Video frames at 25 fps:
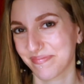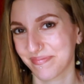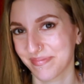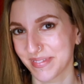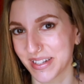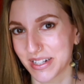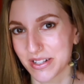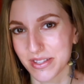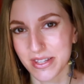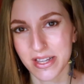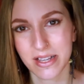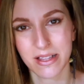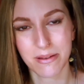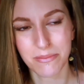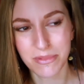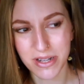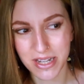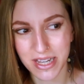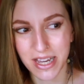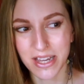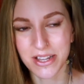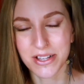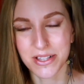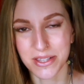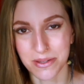I was like, I'm going
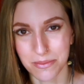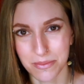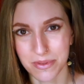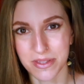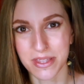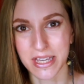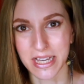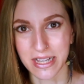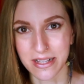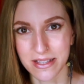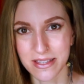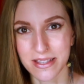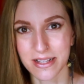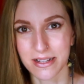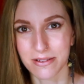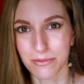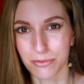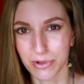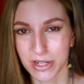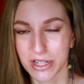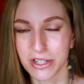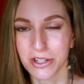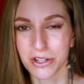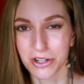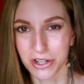to get you some things that
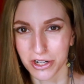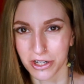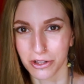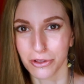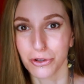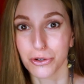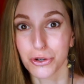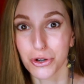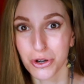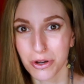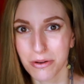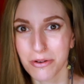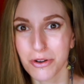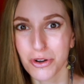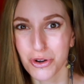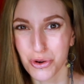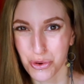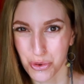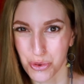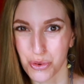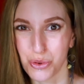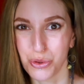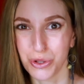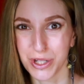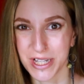you're going to look
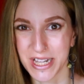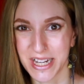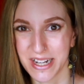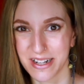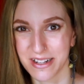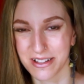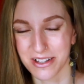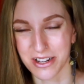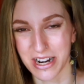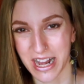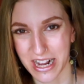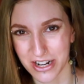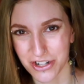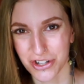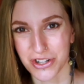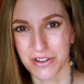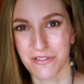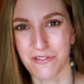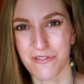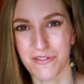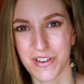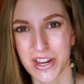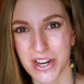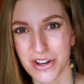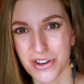cool in. They're going to actually
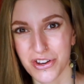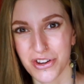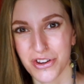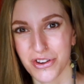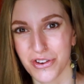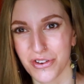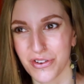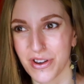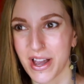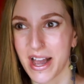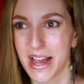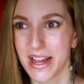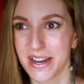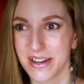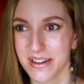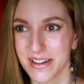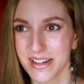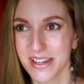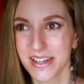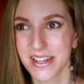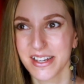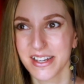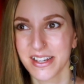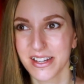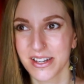fit you and
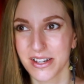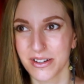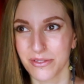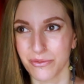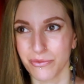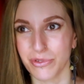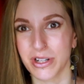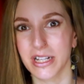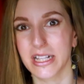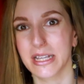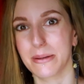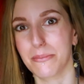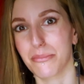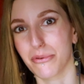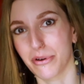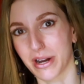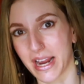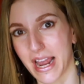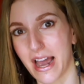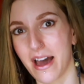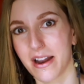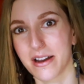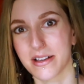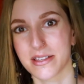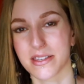really bring
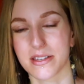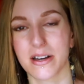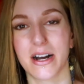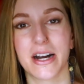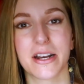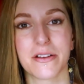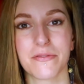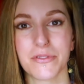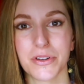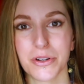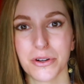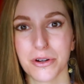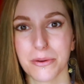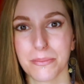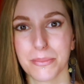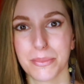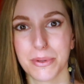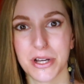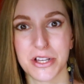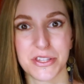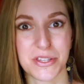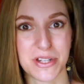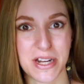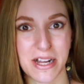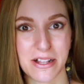out a side of your
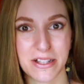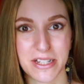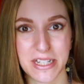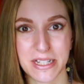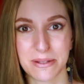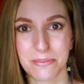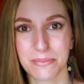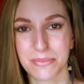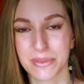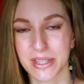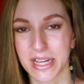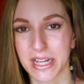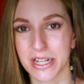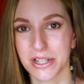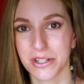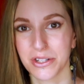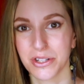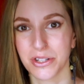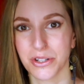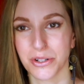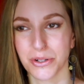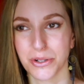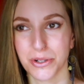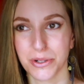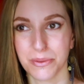personality that
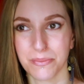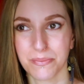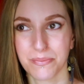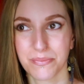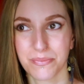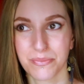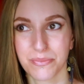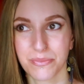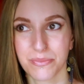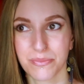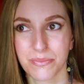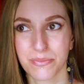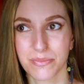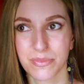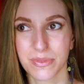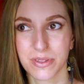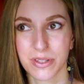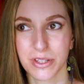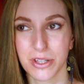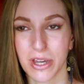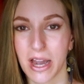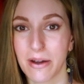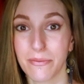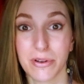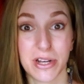you
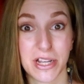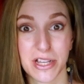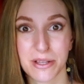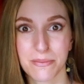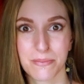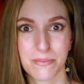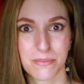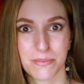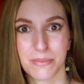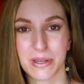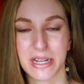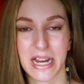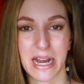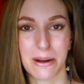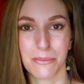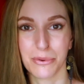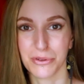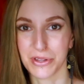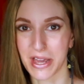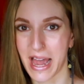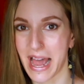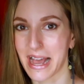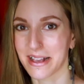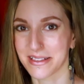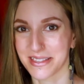haven't been able
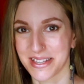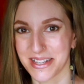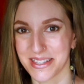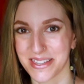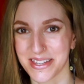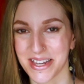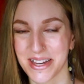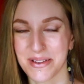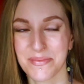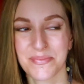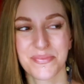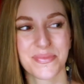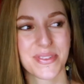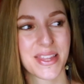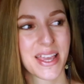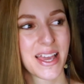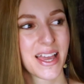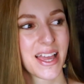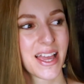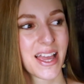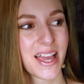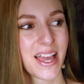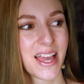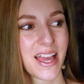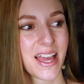to access yet.
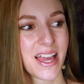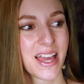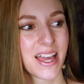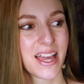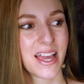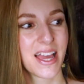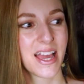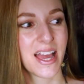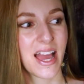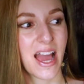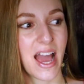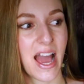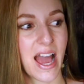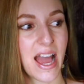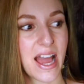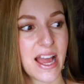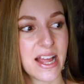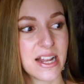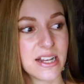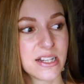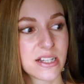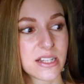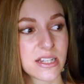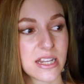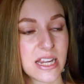
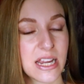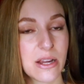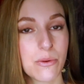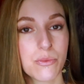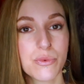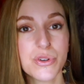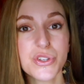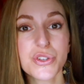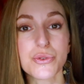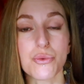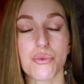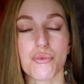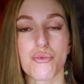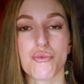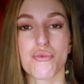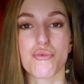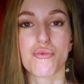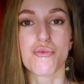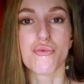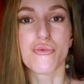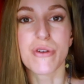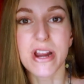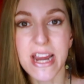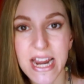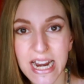And it was
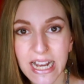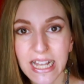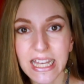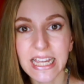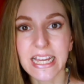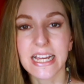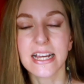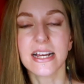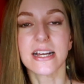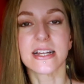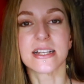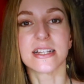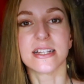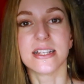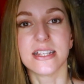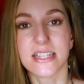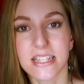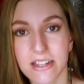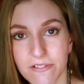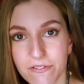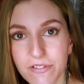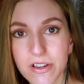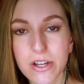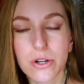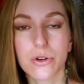really
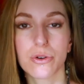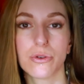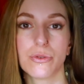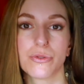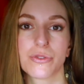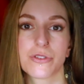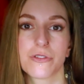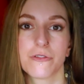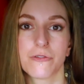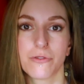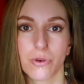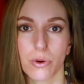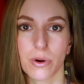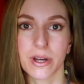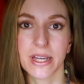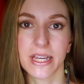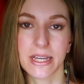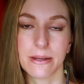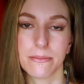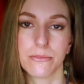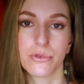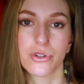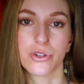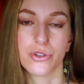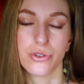difficult for
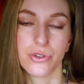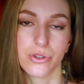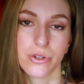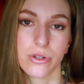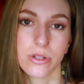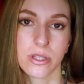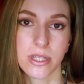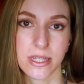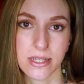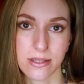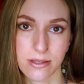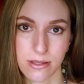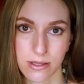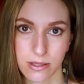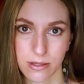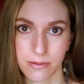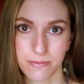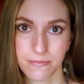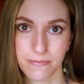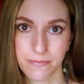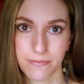him to do this.